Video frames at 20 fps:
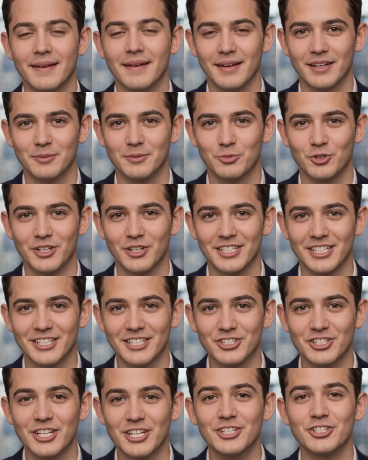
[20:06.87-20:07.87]
Communicate
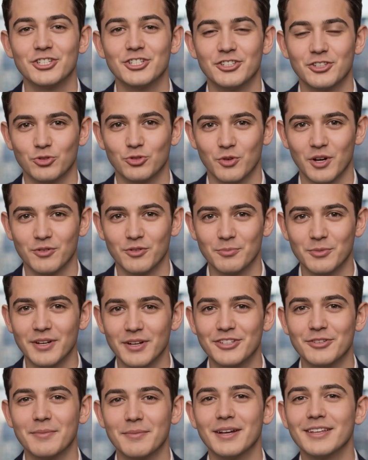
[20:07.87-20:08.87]
changes 12
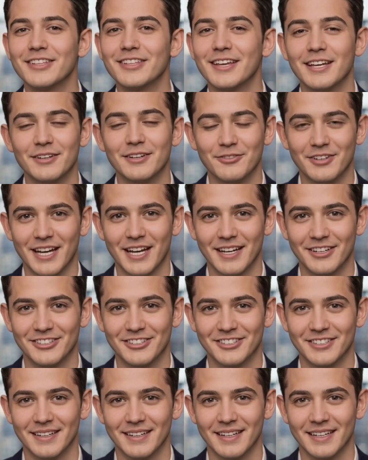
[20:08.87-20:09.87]
plus months in
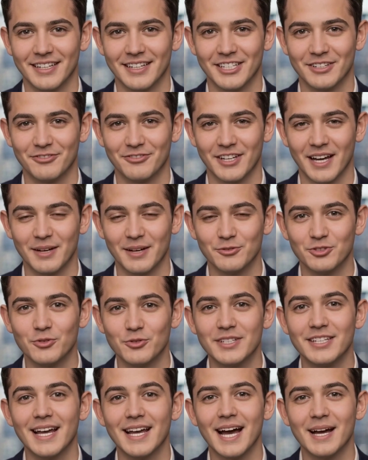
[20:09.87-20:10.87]
advance. Give time to
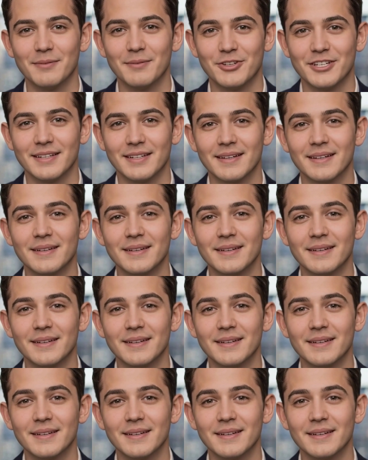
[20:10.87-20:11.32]
adapt.